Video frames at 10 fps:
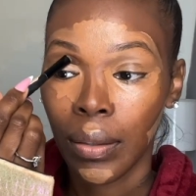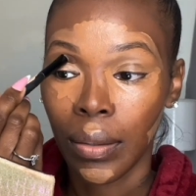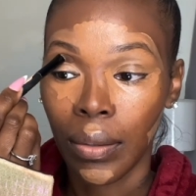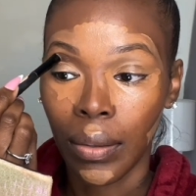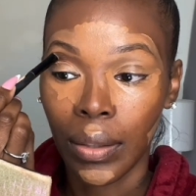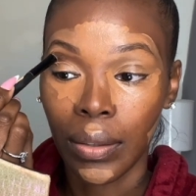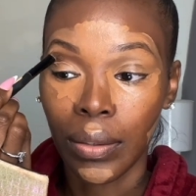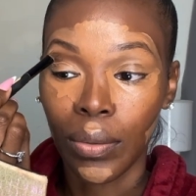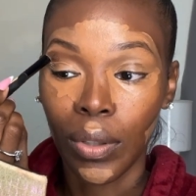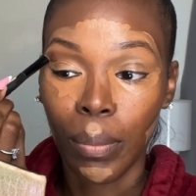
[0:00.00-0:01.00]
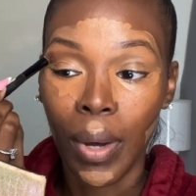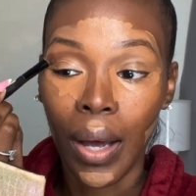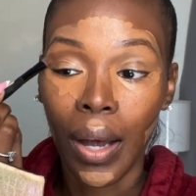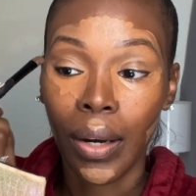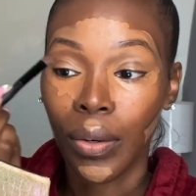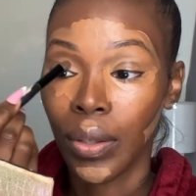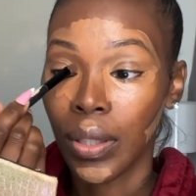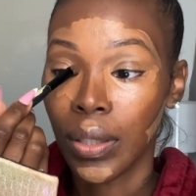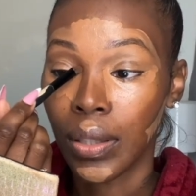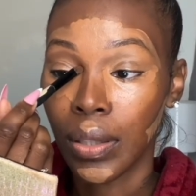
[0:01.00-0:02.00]
So I just go on my eye
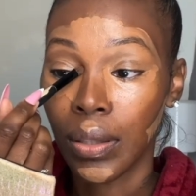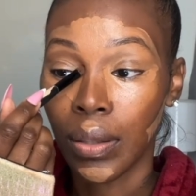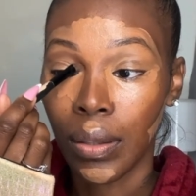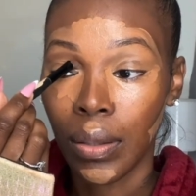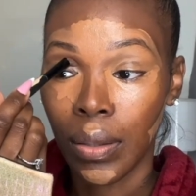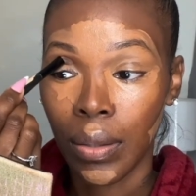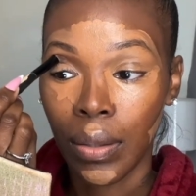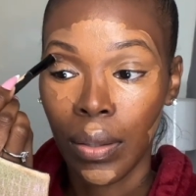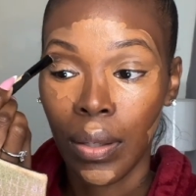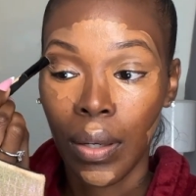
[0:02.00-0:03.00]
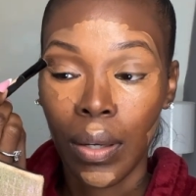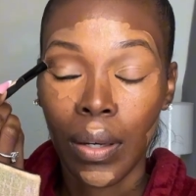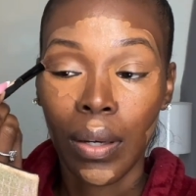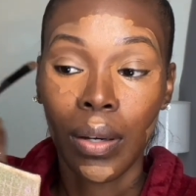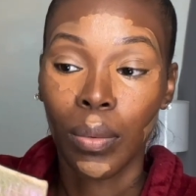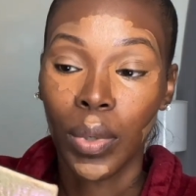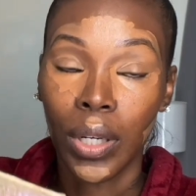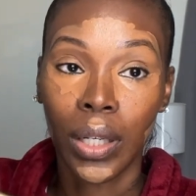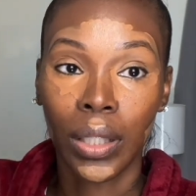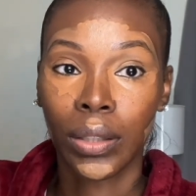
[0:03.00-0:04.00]
crease with the
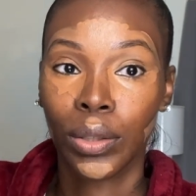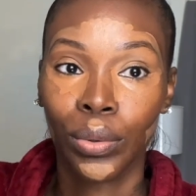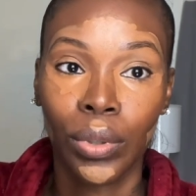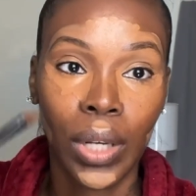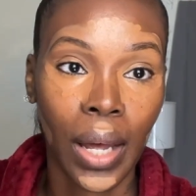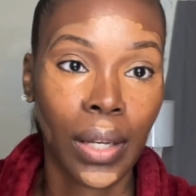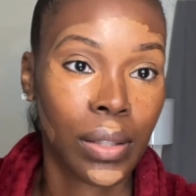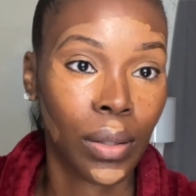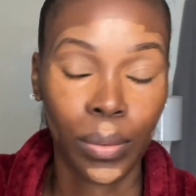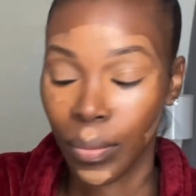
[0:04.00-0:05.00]
contour like so.